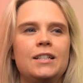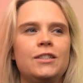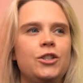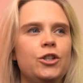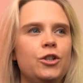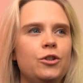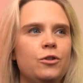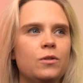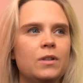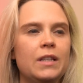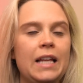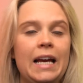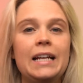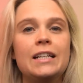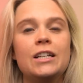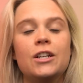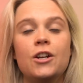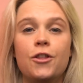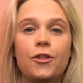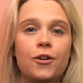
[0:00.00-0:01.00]
to land
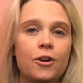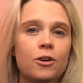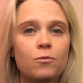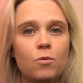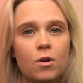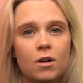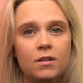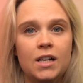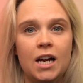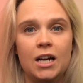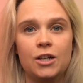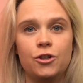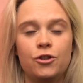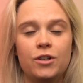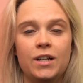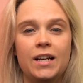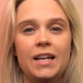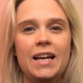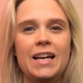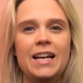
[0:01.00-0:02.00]
in a third world
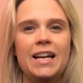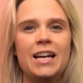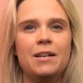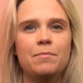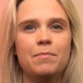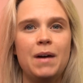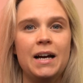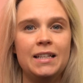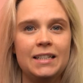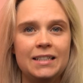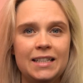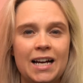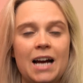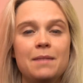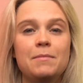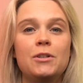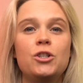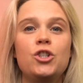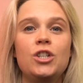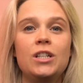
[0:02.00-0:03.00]
country. And by the time
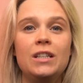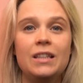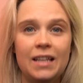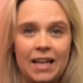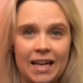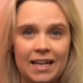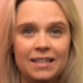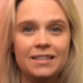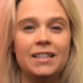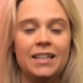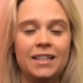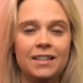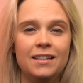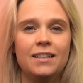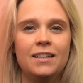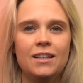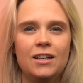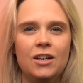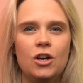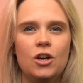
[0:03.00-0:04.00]
that she landed,
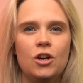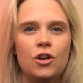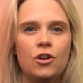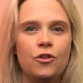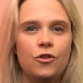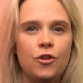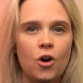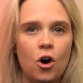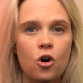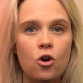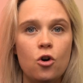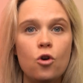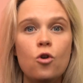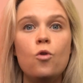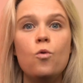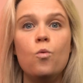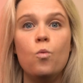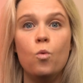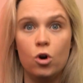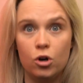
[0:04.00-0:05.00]
the
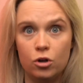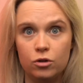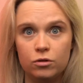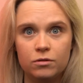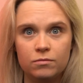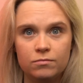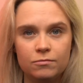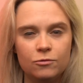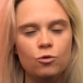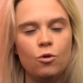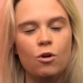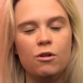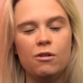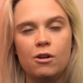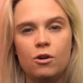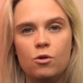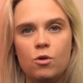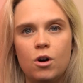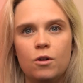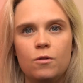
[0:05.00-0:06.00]
whole world, quote
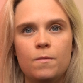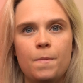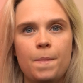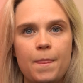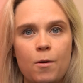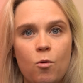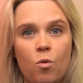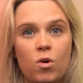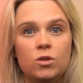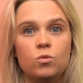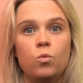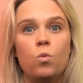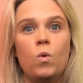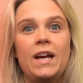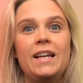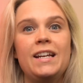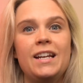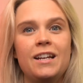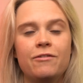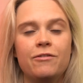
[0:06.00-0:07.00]
unquote, was
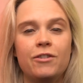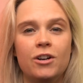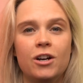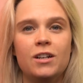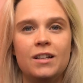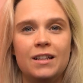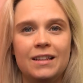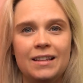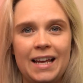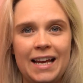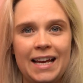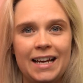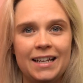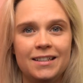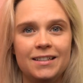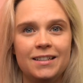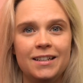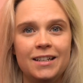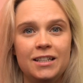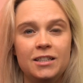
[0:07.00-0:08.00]
waiting for her to
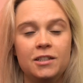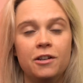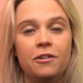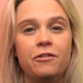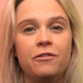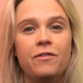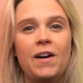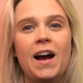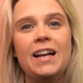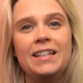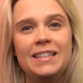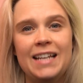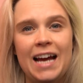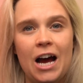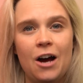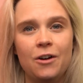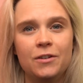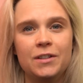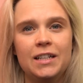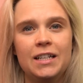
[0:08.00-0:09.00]
land to find
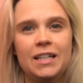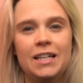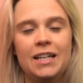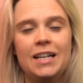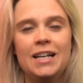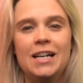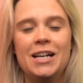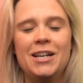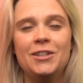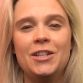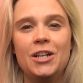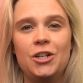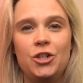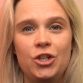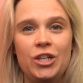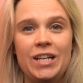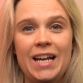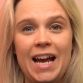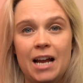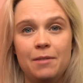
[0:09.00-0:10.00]
out that
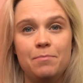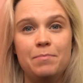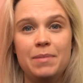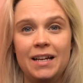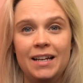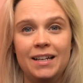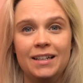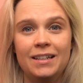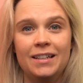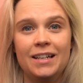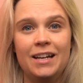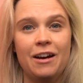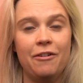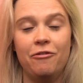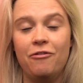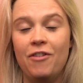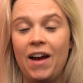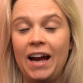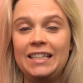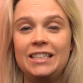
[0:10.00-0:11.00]
she had been
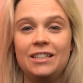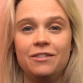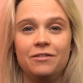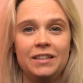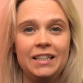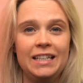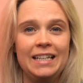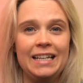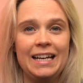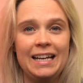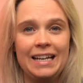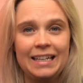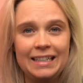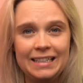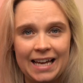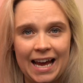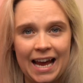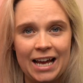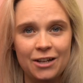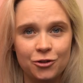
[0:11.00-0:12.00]
effectively
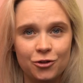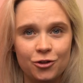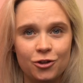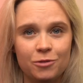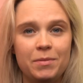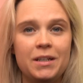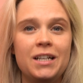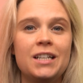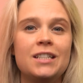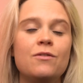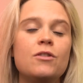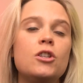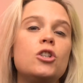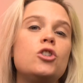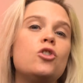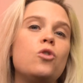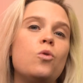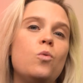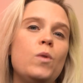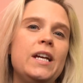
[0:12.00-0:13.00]
canceled because of the
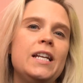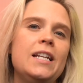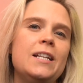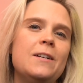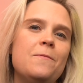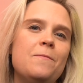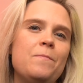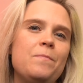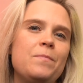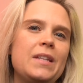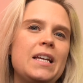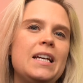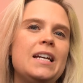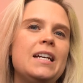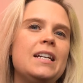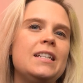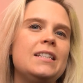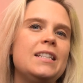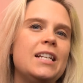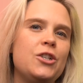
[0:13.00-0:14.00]
tweet
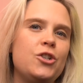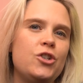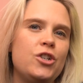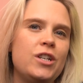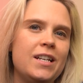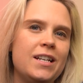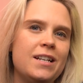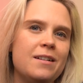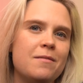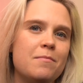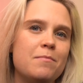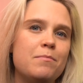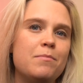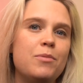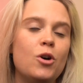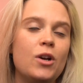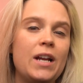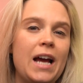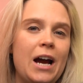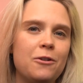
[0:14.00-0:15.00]
that she
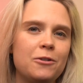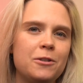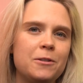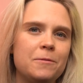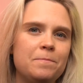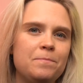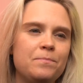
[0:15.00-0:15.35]
put out.